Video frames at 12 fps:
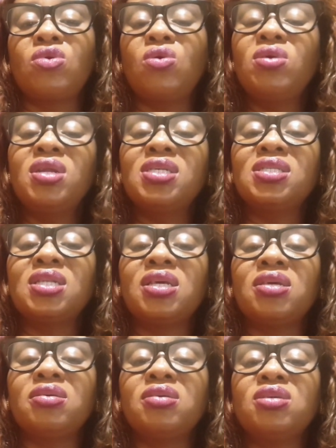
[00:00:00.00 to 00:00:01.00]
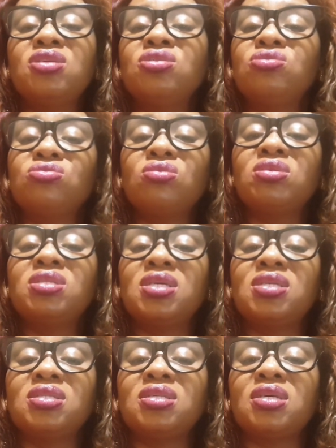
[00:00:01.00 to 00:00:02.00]
Honestly, it's not
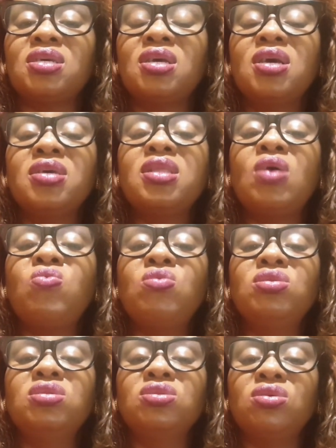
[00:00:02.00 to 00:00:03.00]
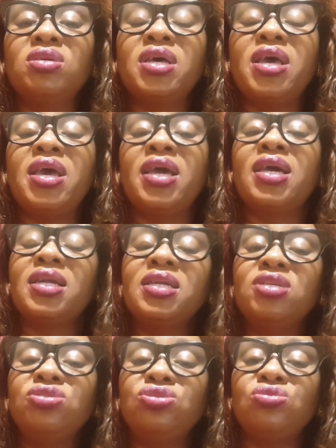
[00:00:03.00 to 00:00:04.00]
easy. That one got a
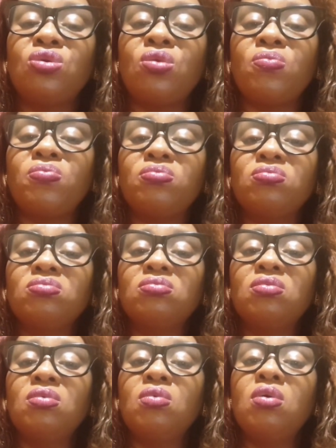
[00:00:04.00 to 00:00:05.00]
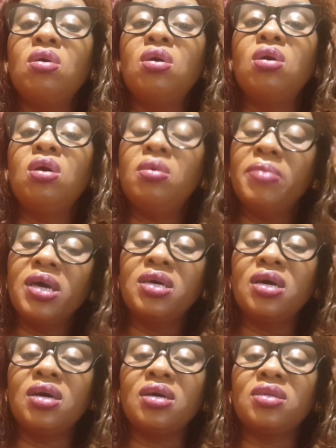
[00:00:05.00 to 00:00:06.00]
cleaning job. Oh my
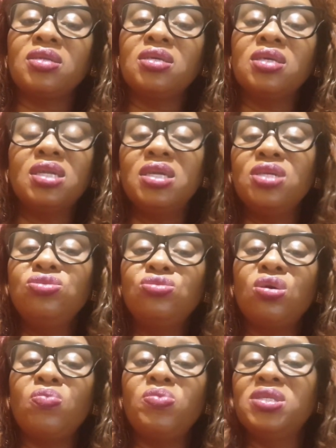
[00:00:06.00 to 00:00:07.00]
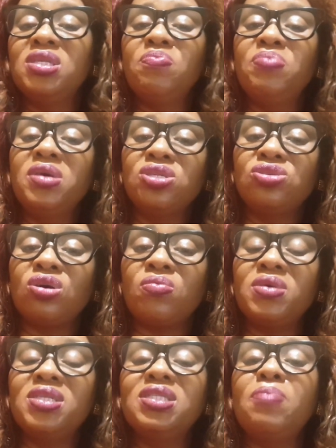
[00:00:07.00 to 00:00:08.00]
God, cleaning job is a big
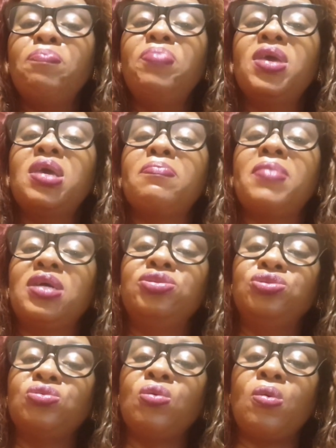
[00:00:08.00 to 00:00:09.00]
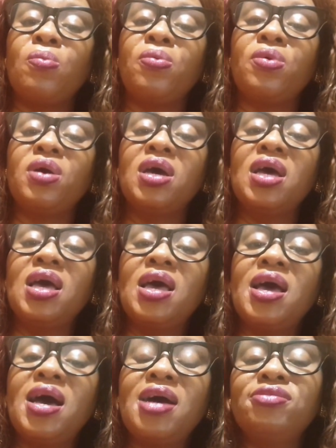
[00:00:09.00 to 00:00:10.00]
job. It's a big man job.
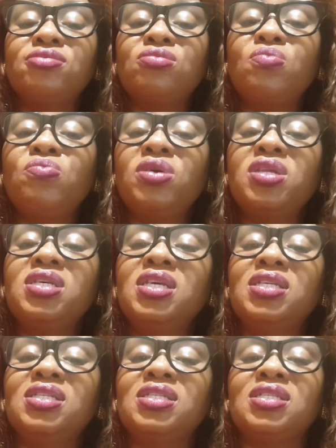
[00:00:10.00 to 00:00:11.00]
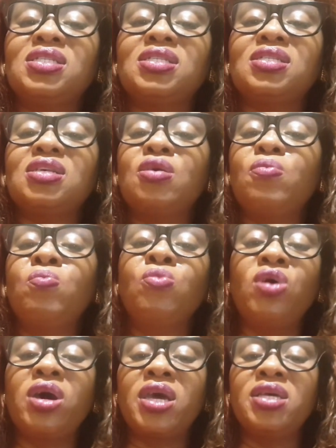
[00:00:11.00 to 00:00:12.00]
And somebody is
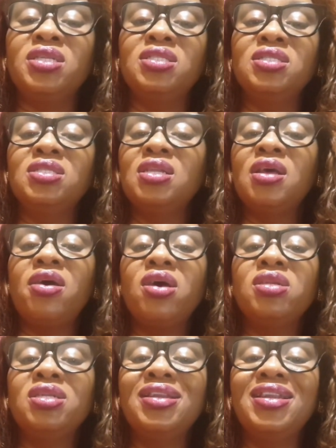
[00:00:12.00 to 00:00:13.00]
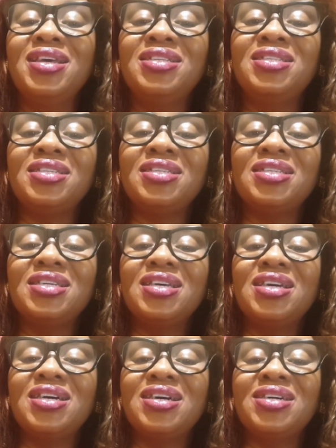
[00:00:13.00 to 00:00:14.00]
mocking the lady
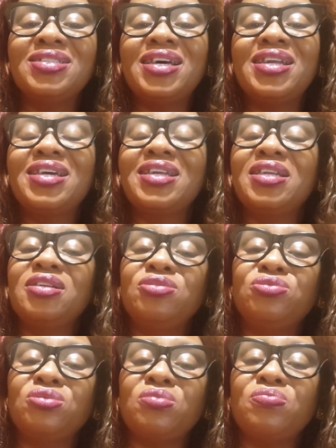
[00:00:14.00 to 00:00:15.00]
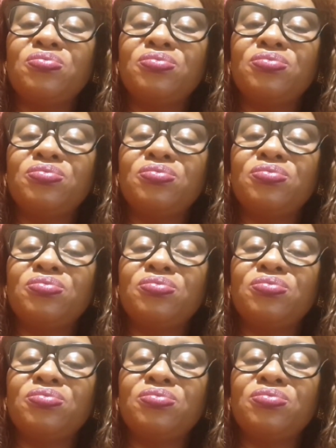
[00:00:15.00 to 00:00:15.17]
another cleaning job